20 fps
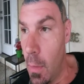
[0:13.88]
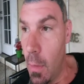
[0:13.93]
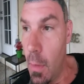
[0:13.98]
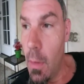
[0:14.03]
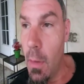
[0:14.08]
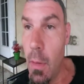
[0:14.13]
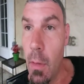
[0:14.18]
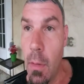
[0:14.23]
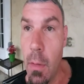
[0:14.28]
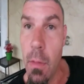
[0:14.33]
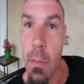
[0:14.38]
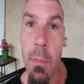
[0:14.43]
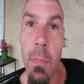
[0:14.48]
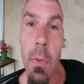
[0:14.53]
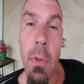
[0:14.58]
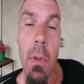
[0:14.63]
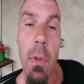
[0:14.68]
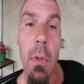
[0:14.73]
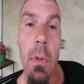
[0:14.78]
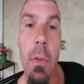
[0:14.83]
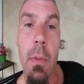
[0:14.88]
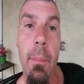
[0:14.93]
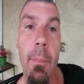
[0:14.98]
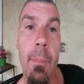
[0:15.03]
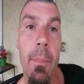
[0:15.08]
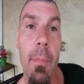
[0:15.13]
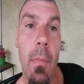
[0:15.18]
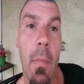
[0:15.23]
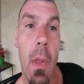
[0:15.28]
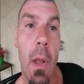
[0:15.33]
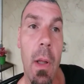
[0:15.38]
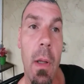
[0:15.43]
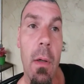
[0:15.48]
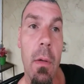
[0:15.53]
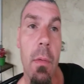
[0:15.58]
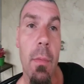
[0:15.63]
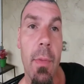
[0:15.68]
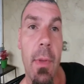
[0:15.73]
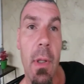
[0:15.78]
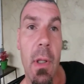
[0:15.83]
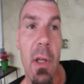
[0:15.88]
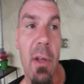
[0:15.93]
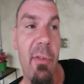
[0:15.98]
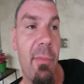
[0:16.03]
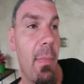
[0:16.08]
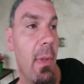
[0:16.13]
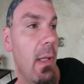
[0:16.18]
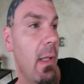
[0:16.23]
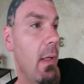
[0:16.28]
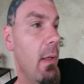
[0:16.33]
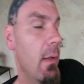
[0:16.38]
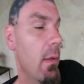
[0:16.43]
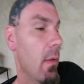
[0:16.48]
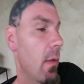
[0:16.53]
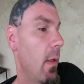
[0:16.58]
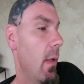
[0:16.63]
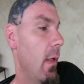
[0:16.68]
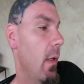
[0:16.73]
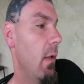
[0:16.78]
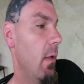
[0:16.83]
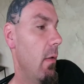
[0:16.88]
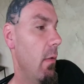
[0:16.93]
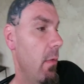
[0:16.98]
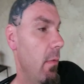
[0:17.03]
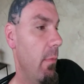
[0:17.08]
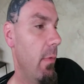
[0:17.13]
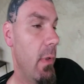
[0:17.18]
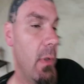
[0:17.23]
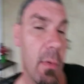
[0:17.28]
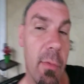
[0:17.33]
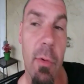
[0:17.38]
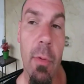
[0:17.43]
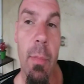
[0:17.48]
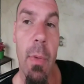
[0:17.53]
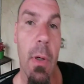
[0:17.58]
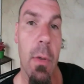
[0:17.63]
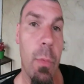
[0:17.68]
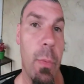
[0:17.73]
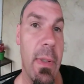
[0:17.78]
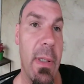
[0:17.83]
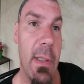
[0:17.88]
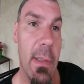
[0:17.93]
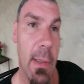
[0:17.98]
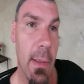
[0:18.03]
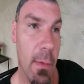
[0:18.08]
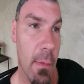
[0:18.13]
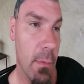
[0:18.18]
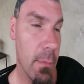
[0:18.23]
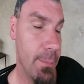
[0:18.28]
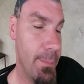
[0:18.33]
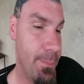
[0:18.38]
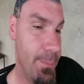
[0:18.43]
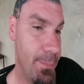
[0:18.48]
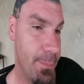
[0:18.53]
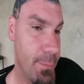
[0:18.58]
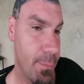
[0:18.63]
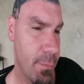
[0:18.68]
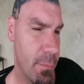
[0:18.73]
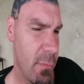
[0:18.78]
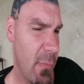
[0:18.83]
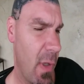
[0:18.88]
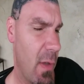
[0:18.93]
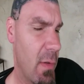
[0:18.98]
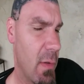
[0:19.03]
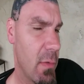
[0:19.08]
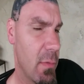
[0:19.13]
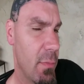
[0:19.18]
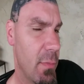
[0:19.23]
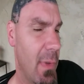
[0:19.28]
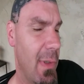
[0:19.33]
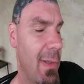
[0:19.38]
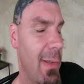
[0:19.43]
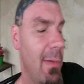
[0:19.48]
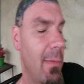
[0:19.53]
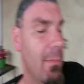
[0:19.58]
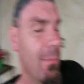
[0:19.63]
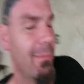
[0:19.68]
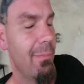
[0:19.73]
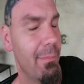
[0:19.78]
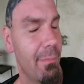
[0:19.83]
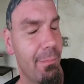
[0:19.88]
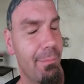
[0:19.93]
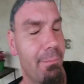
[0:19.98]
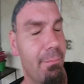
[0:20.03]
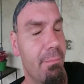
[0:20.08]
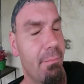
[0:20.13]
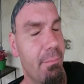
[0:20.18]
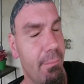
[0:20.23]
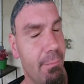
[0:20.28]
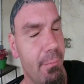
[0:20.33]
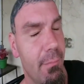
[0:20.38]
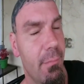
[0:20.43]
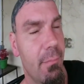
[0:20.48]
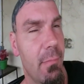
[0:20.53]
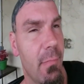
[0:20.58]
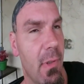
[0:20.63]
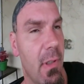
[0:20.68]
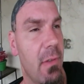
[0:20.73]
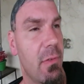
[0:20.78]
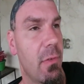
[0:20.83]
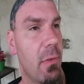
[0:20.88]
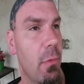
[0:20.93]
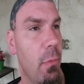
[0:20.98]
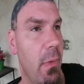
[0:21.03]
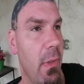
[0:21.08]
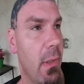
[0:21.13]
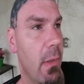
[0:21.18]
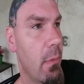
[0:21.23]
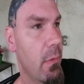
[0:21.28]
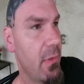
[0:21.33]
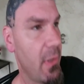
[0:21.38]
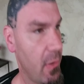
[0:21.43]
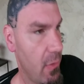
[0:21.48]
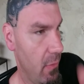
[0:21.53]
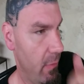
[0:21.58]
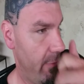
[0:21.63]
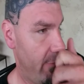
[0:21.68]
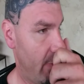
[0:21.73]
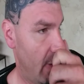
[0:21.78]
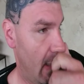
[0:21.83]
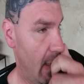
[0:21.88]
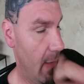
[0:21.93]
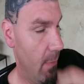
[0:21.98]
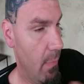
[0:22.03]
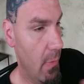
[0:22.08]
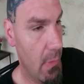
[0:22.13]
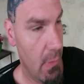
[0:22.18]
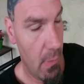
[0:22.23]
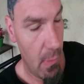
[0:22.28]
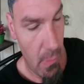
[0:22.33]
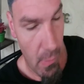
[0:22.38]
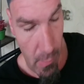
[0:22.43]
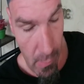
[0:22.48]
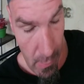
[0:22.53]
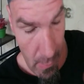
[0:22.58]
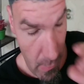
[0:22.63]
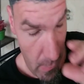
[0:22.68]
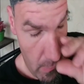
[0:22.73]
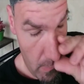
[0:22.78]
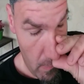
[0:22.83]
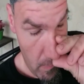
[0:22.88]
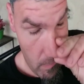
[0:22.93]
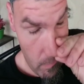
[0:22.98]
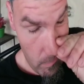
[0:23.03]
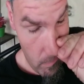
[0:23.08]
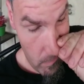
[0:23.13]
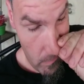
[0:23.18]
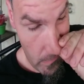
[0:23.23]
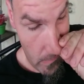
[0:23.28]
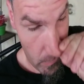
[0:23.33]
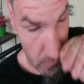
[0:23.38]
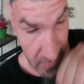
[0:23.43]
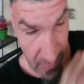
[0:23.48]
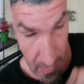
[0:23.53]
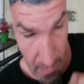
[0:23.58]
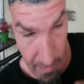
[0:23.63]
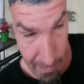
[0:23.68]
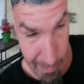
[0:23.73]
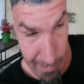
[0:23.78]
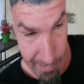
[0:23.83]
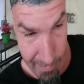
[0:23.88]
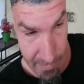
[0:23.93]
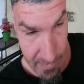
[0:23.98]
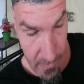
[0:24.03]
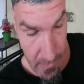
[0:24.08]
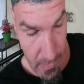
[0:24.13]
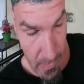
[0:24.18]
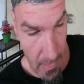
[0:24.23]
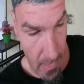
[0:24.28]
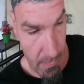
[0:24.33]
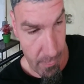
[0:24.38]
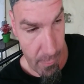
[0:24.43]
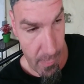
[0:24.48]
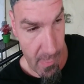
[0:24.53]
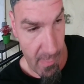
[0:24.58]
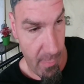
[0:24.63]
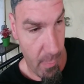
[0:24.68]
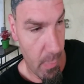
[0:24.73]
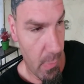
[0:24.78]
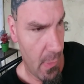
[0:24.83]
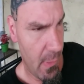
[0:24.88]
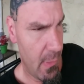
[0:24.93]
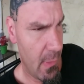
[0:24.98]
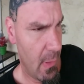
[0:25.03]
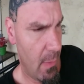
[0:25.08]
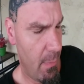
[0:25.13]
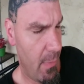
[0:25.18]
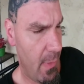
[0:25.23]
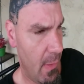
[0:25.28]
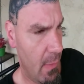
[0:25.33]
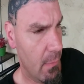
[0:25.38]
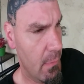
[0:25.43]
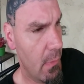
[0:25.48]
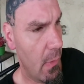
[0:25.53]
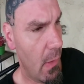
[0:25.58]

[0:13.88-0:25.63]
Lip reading: I don't think I've made a video for about a week now. No, less than a week. It was actually Friday, but that was like a not for everybody type thing.